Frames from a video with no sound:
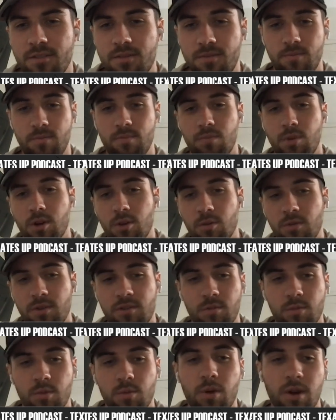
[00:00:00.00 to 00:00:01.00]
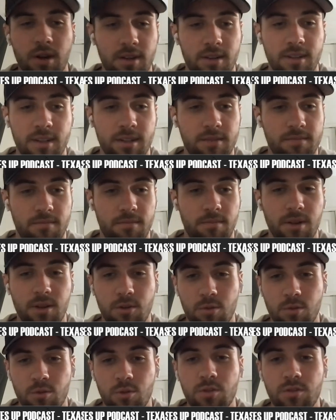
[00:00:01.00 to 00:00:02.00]
that's part of the reason we're probably going to get
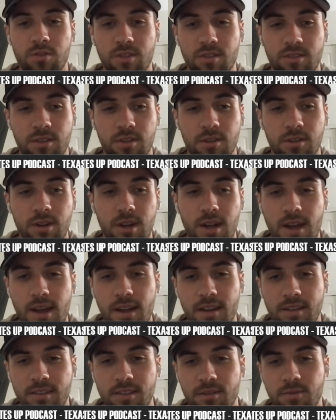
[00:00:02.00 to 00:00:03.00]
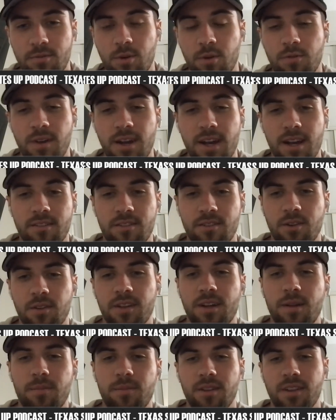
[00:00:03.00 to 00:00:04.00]
bigger recruits this year is because of our fans. You mm-hmm. know,
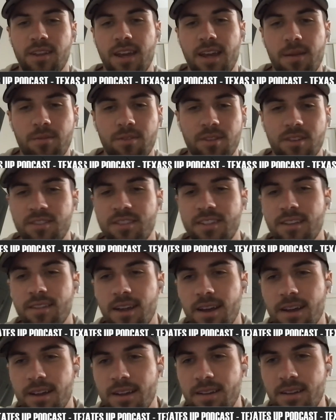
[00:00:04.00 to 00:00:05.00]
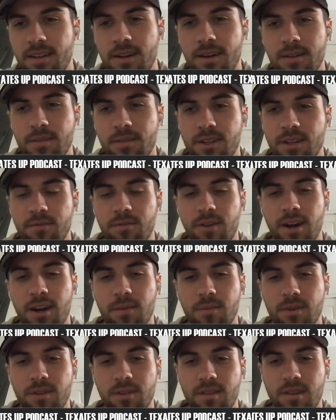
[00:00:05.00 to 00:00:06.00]
they come to the games, they see that uh, the
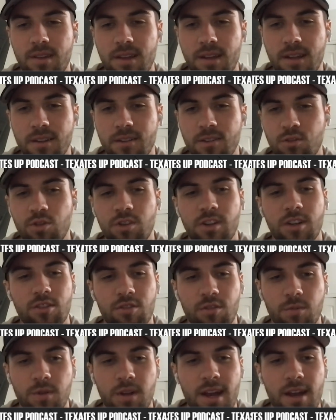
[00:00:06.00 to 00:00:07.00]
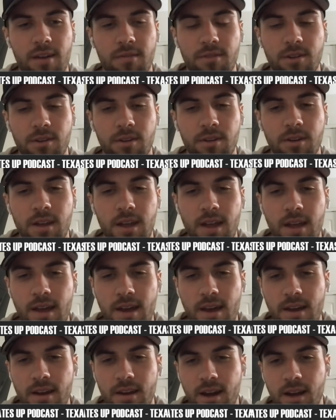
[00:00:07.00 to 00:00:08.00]
environment, uh, the tradition we have here, and
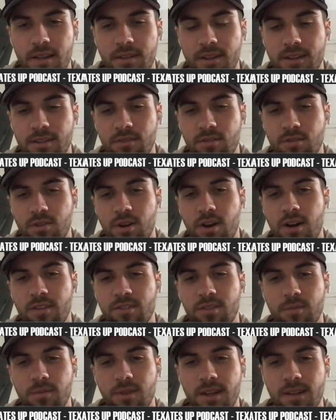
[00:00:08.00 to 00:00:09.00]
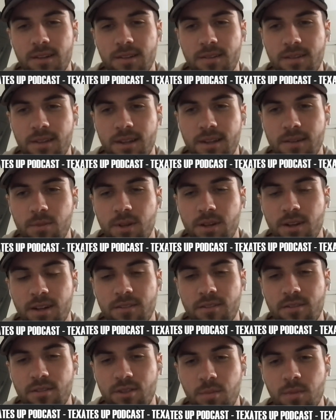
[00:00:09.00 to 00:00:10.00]
I think it's just awesome that that we
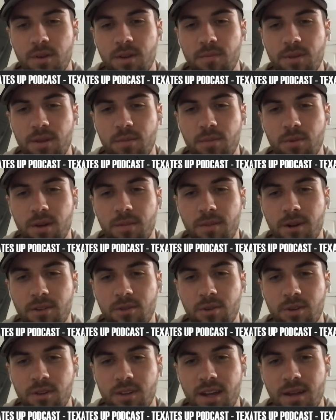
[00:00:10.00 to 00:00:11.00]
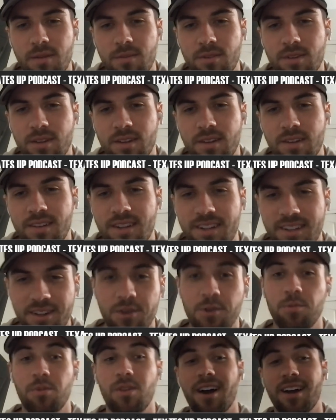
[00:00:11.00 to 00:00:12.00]
had so many people come out to our games and, in
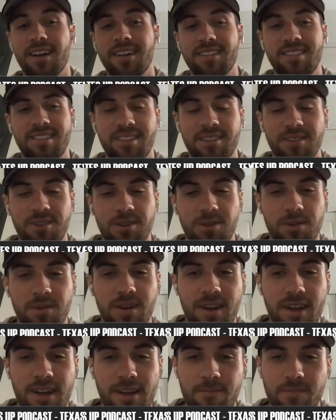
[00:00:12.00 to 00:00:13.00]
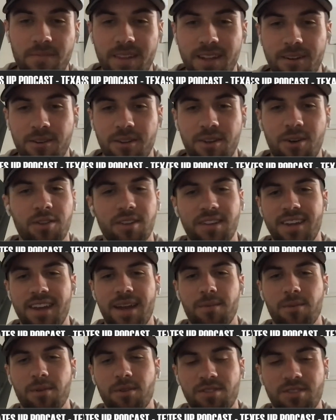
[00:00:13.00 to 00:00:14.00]
the new lights, the new uh, you know all the mm-hmm.
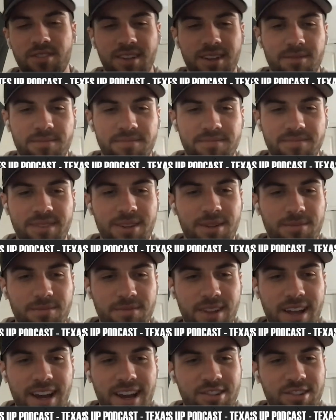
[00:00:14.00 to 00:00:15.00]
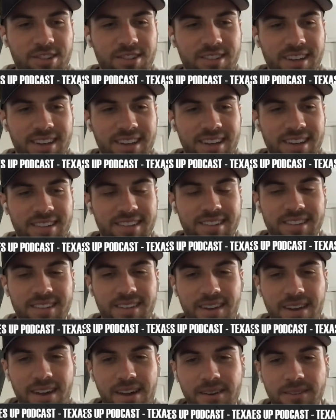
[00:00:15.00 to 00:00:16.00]
cameras, the the flashes, I guess,
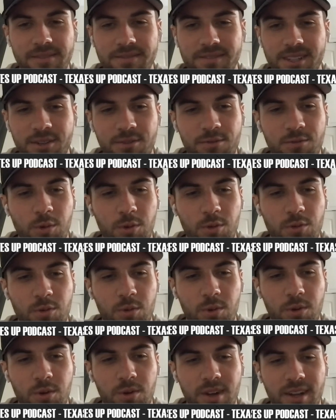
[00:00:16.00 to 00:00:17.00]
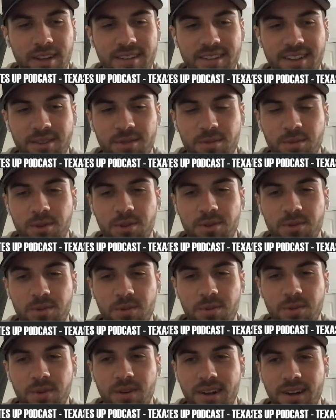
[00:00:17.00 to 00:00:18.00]
uh, in fourth quarter. I think that's really
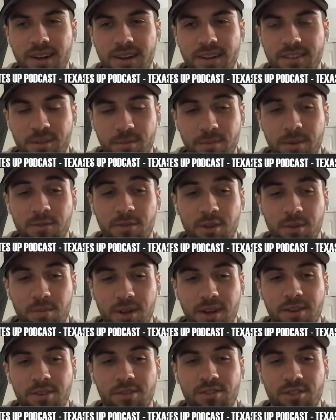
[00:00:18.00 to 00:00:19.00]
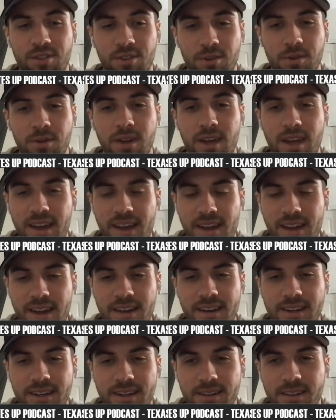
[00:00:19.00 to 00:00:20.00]
cool. Uh, it's big for the players too.
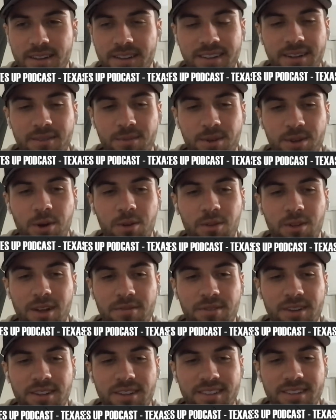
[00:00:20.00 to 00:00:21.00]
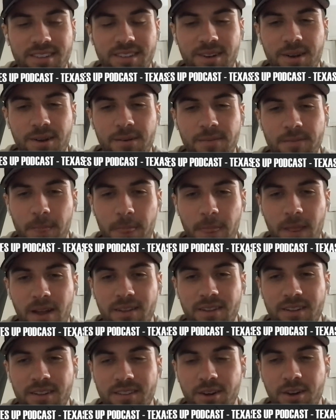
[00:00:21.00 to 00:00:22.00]
Uh, that we all love it. So I
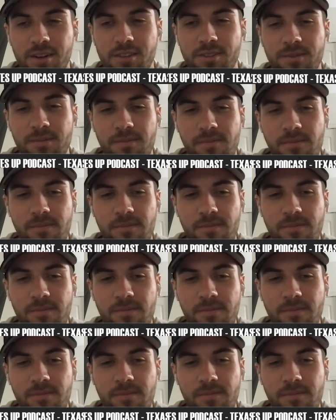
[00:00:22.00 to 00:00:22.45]
think it's awesome.